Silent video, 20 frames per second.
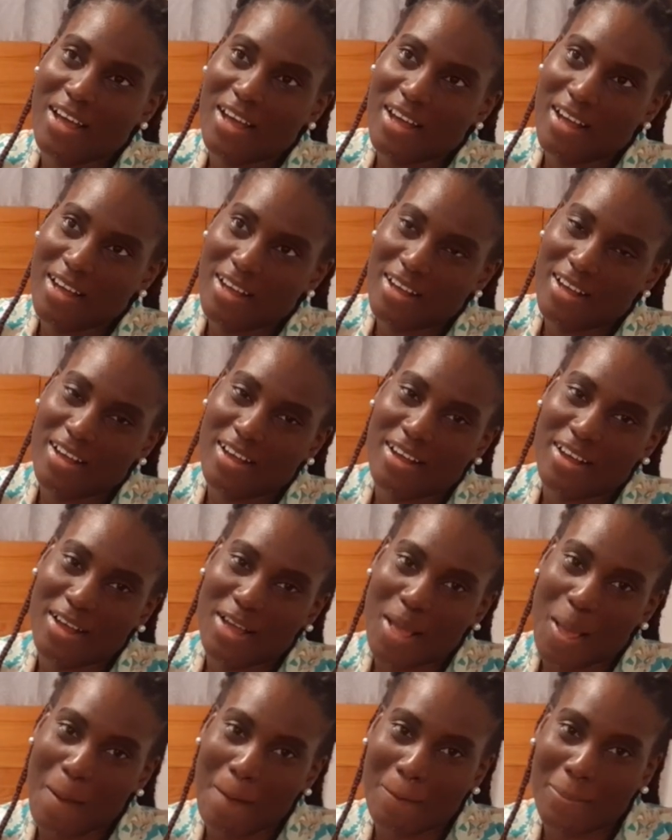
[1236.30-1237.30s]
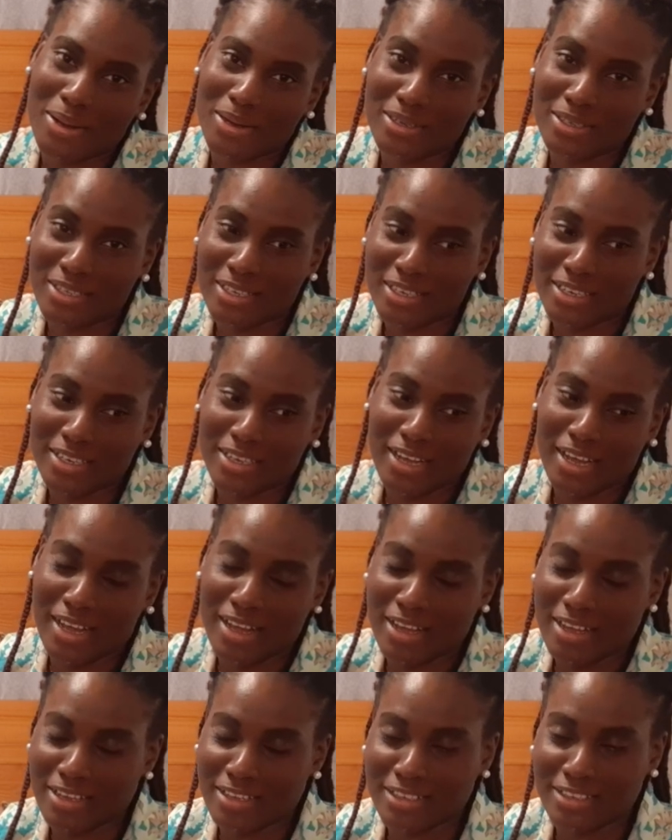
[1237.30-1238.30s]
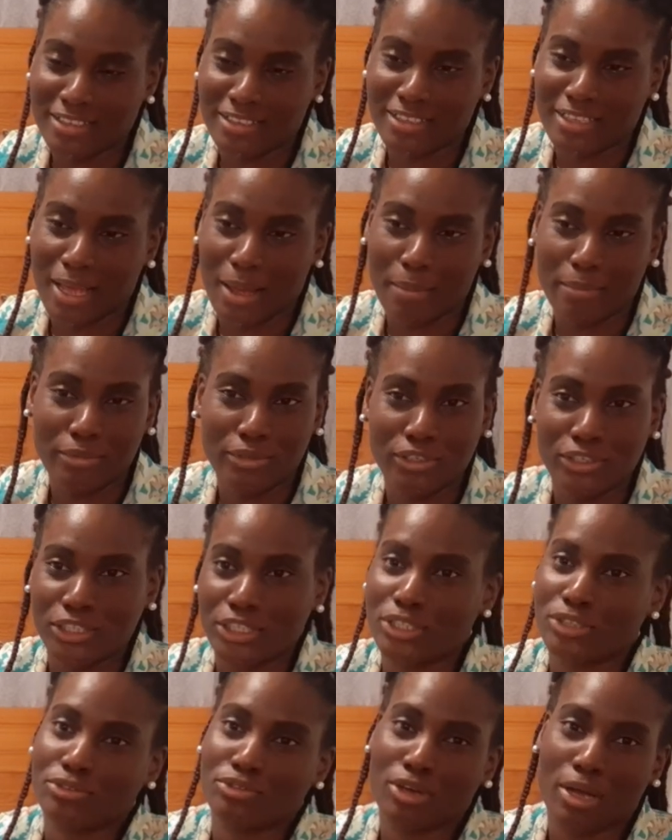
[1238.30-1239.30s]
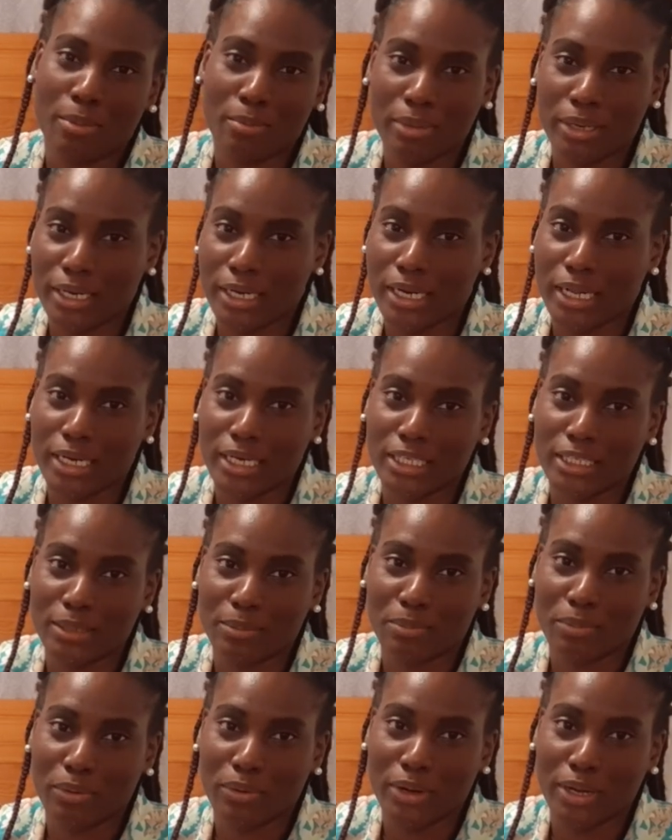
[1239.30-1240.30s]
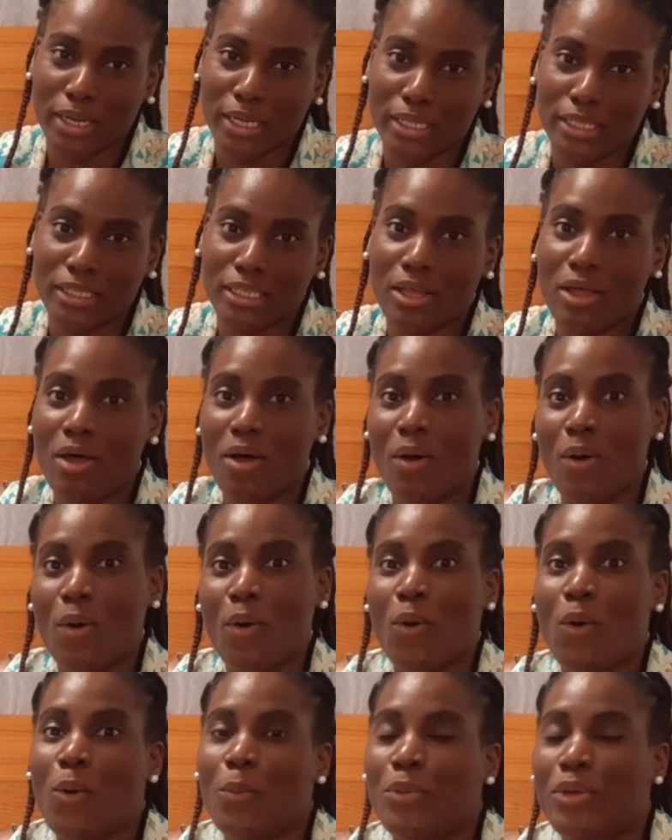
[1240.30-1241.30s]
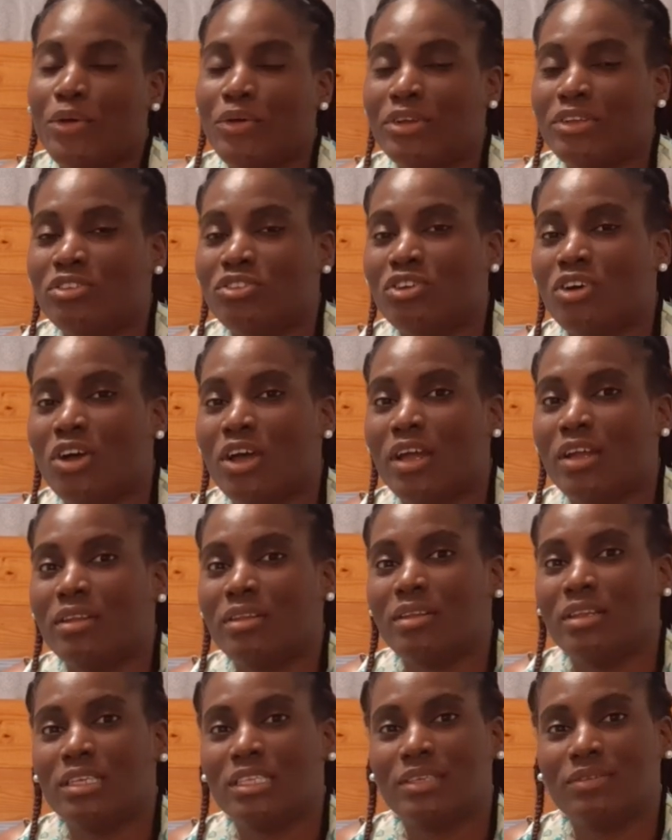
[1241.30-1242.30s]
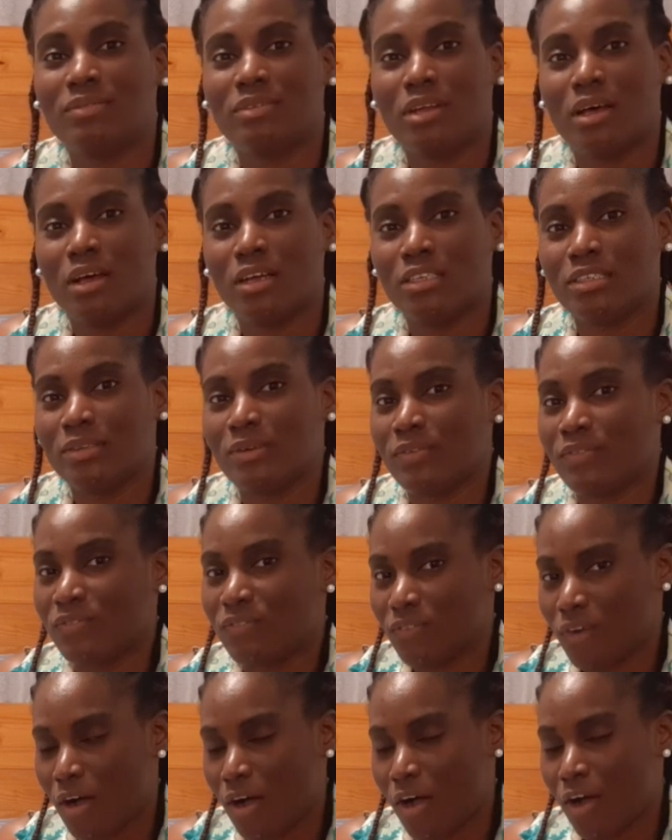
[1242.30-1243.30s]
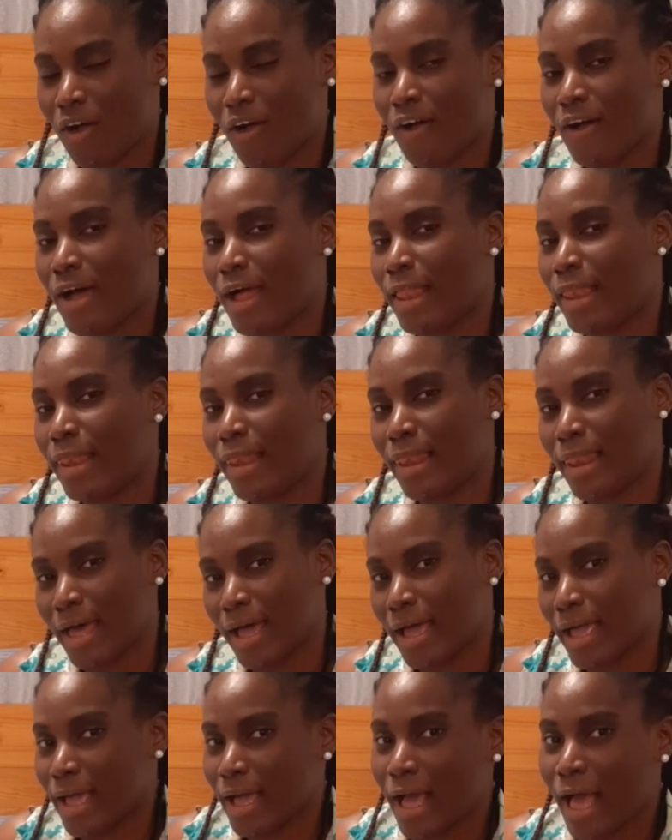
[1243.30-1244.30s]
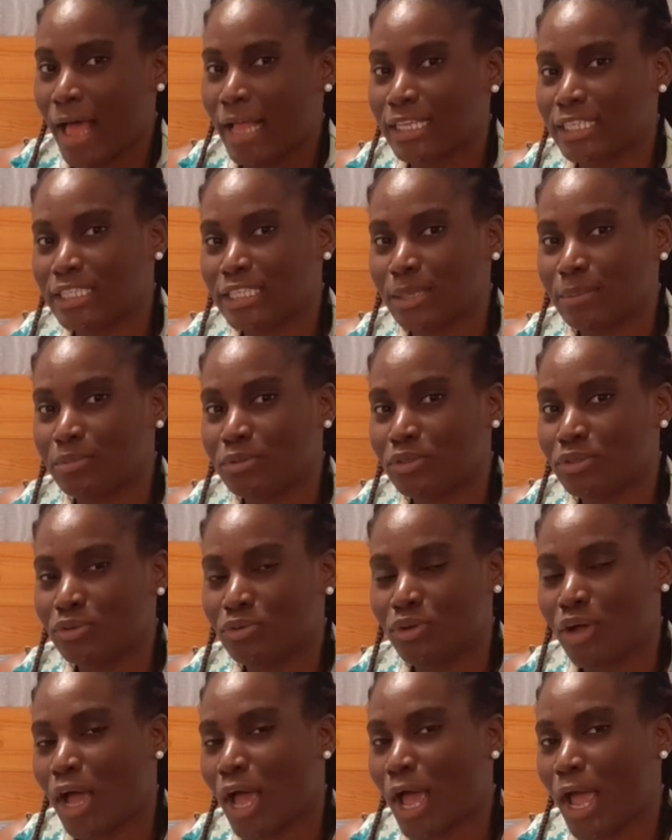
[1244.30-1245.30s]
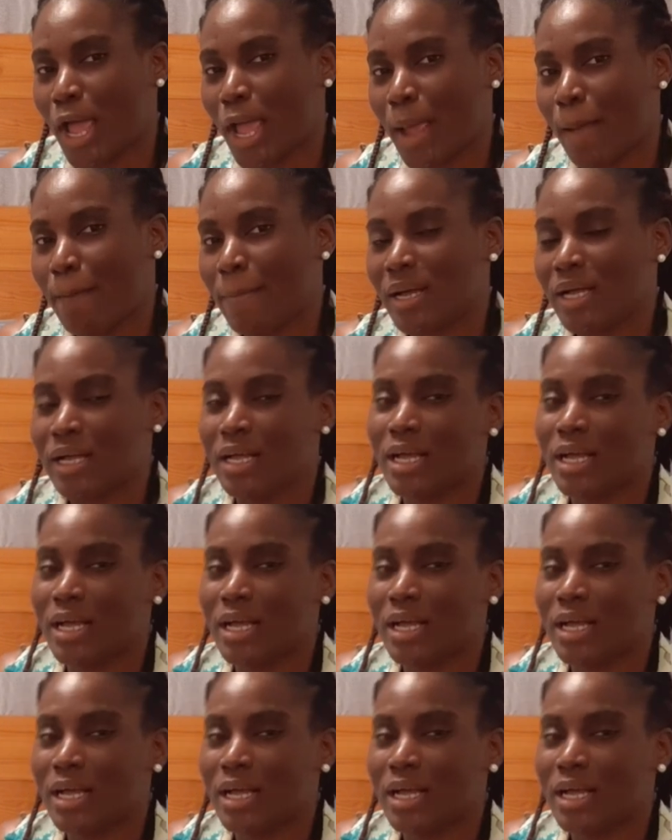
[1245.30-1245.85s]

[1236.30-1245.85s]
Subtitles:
But yeah guys, I'm just rambling at this point. Hope you're enjoying this vlog so far. Like and subscribe.